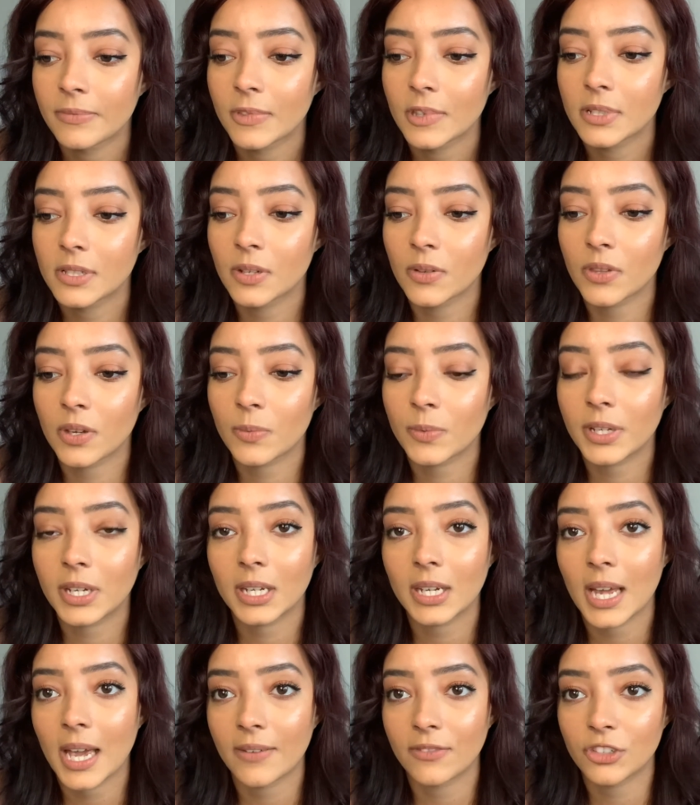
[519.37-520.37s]
so that we can
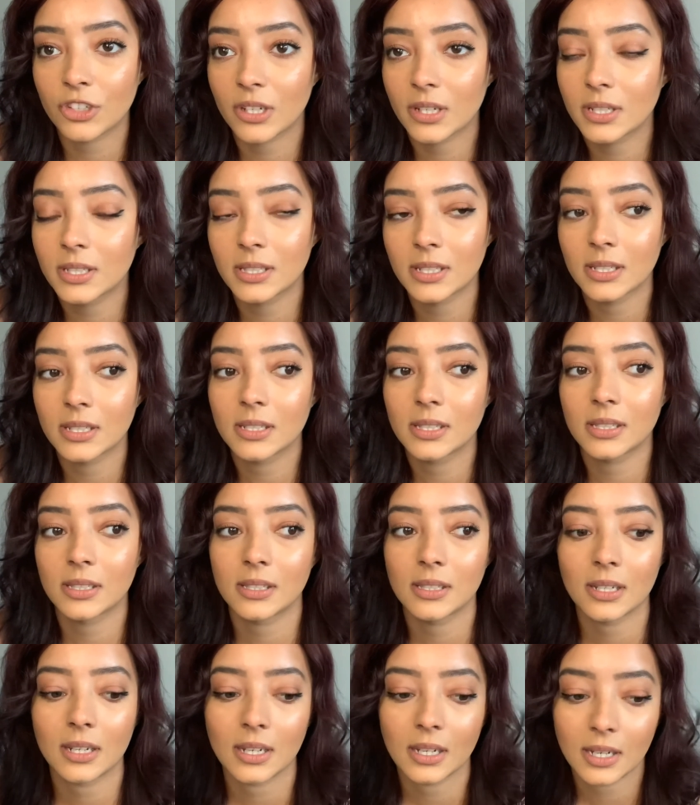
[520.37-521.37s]
have
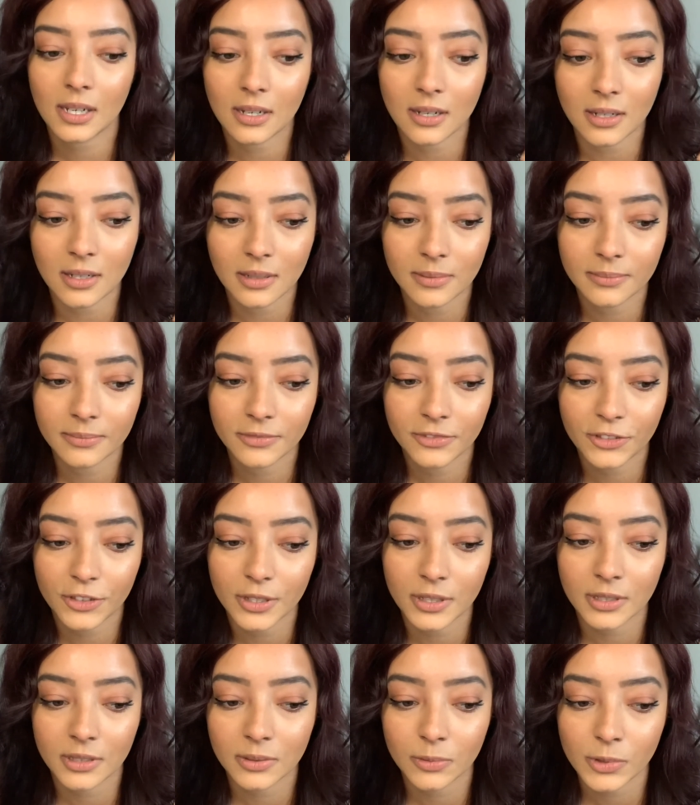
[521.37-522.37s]
justice
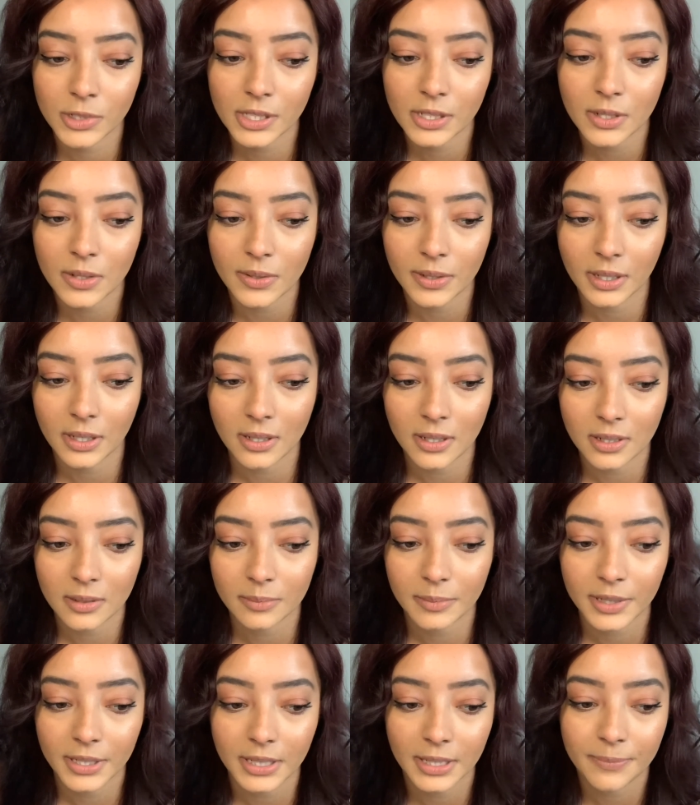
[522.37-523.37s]
for what's going on.
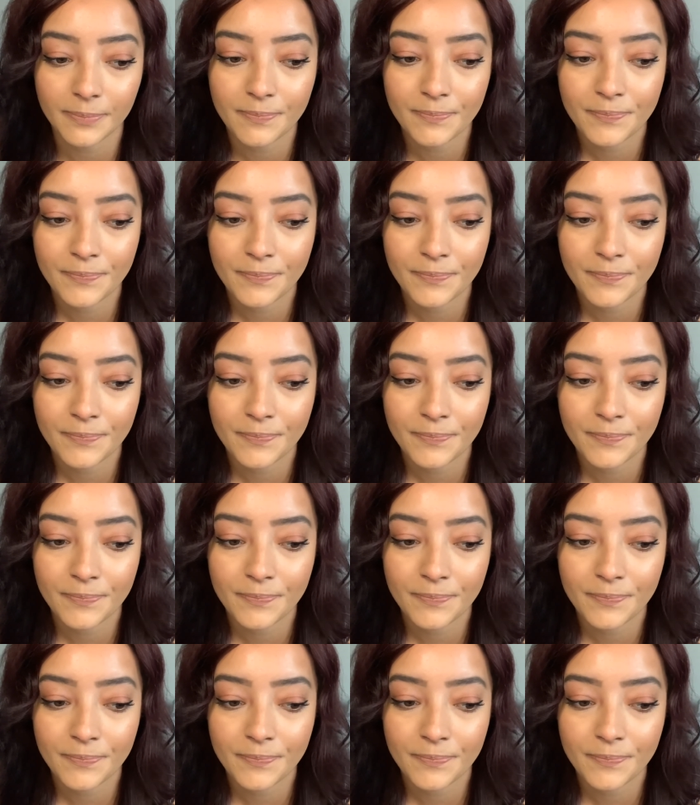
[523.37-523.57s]
But